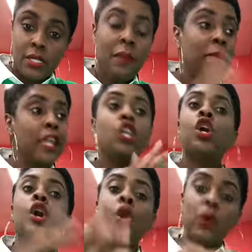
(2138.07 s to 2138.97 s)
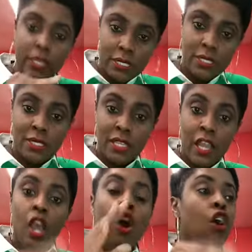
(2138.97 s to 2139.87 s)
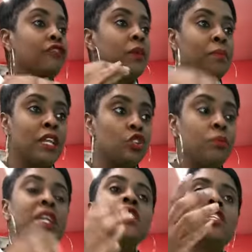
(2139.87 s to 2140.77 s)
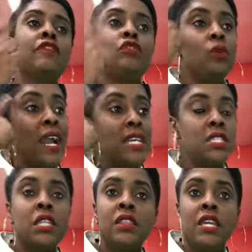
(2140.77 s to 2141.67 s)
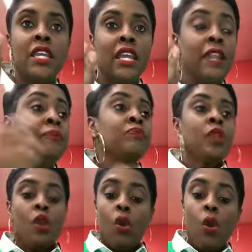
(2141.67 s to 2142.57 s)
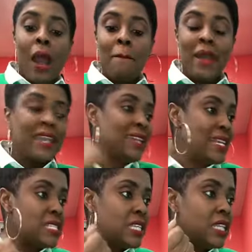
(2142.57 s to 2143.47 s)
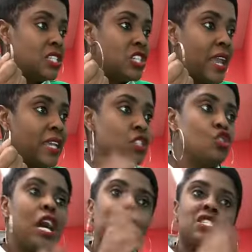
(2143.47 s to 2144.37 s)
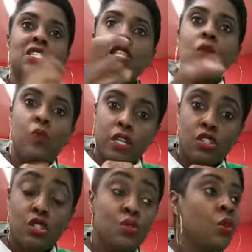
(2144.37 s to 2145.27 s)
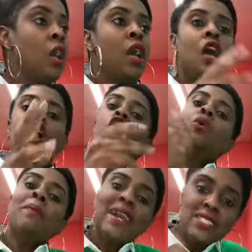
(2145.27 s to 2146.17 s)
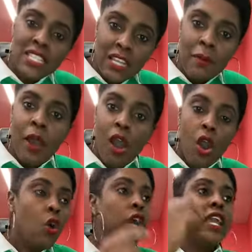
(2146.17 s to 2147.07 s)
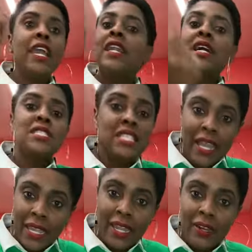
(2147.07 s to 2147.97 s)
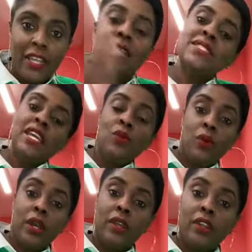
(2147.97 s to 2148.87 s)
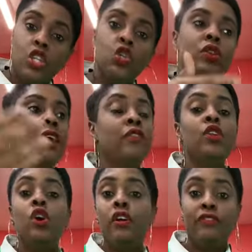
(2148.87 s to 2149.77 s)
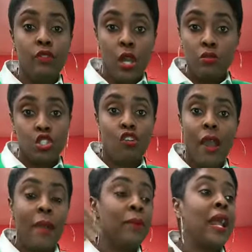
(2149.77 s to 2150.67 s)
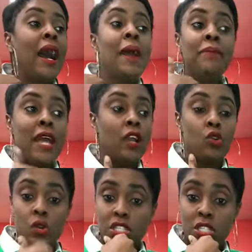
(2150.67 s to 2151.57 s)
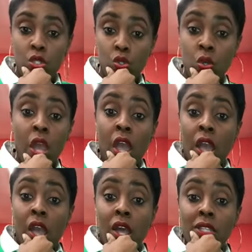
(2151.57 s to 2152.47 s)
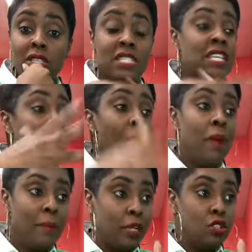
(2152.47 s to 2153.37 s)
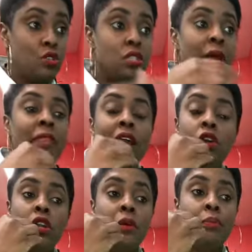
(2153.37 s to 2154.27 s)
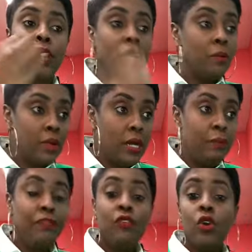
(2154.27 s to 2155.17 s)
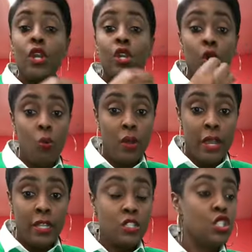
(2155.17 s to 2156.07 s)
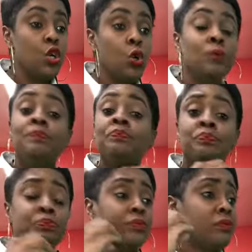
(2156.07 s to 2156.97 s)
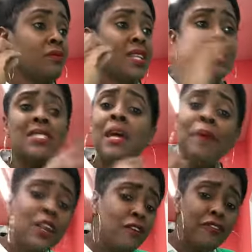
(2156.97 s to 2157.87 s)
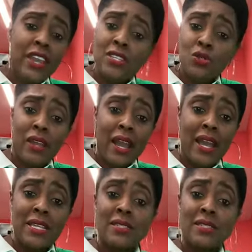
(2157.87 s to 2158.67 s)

Make your coins off the bundle. Because if you constantly thinking, oh, I might not sell a jacket, so I just need one or two, you might sell them all in a second. And then what? You never know if you don't try. But I'm not going to discount my bundles. I'm not going to break them up for no one. So step out on faith, you guys.